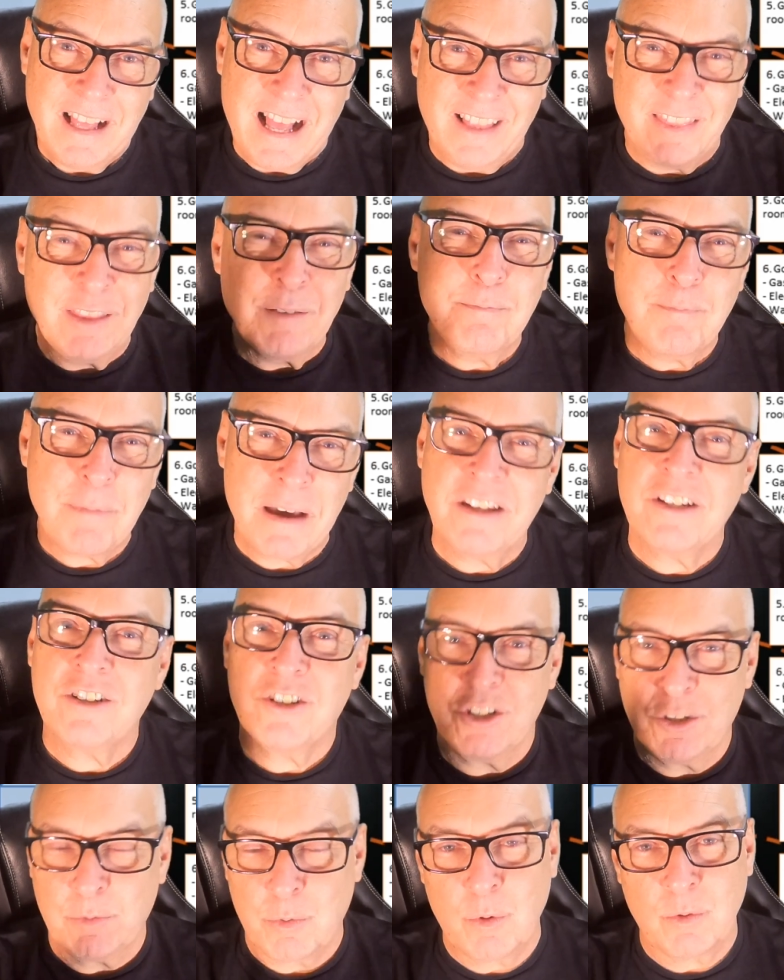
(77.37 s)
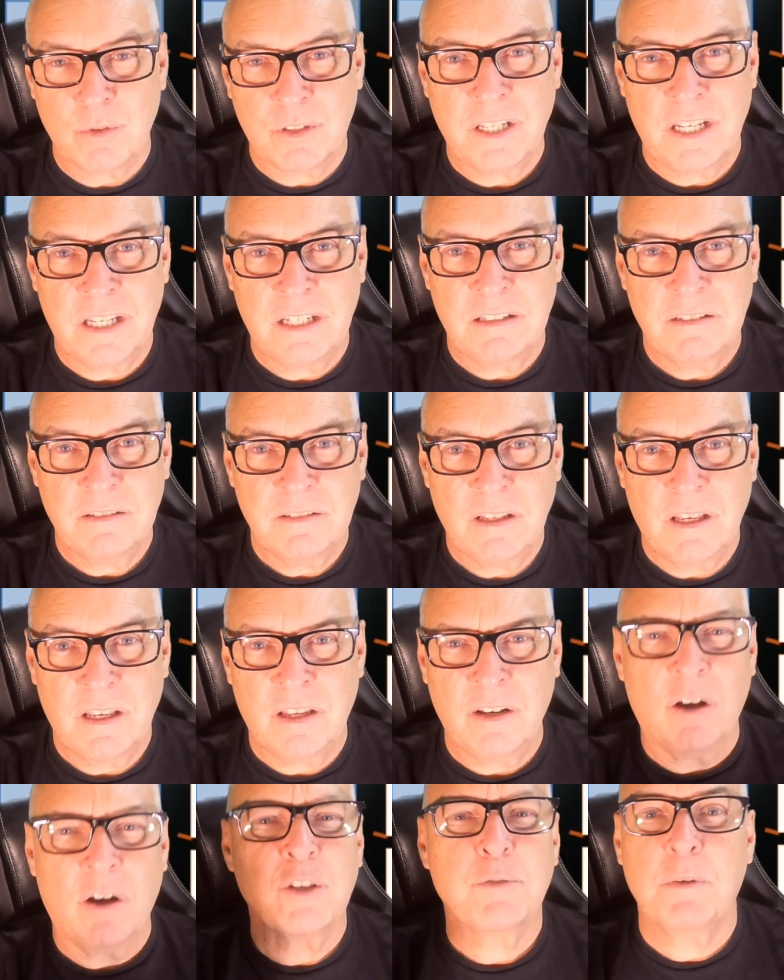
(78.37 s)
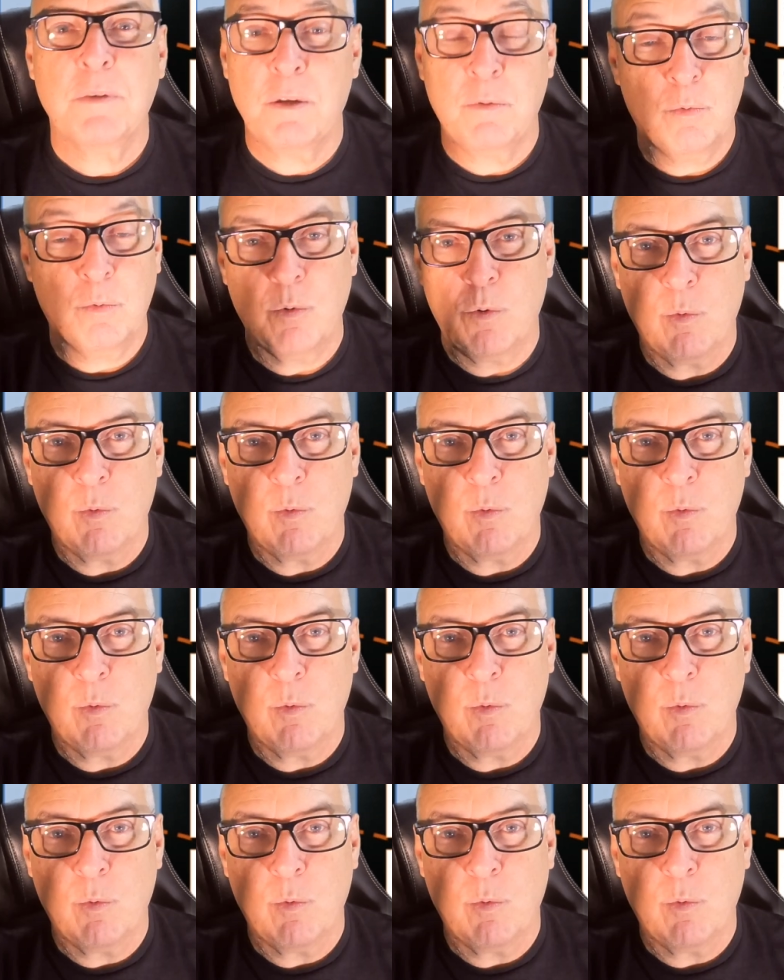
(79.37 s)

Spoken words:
and the manager's walked in and asked me